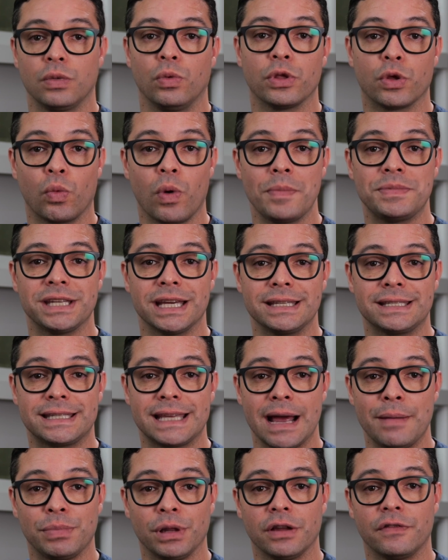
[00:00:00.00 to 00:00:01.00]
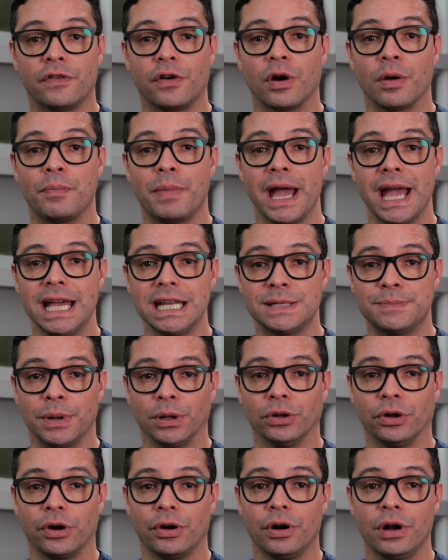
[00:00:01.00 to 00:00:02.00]
With a website template for a page
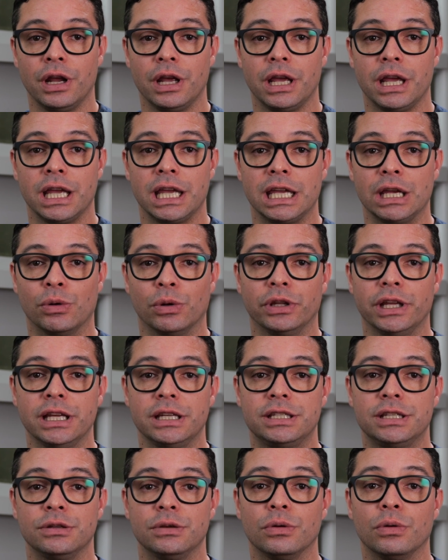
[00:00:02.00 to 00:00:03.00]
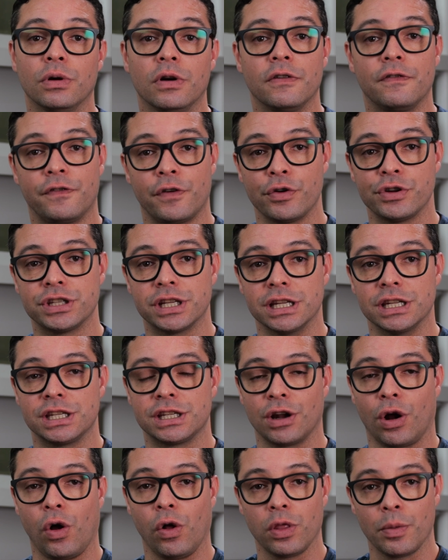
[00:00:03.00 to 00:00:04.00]
builder, you will need to first
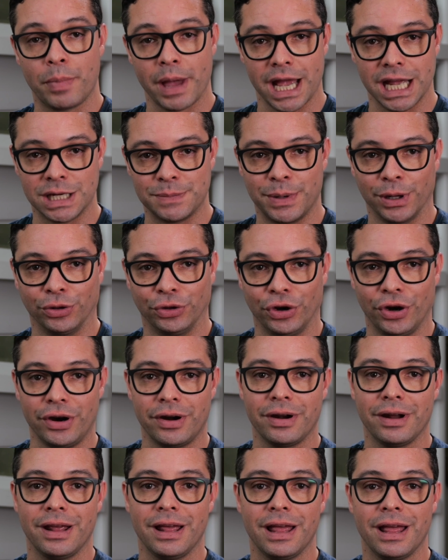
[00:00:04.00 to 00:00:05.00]
install the page builder,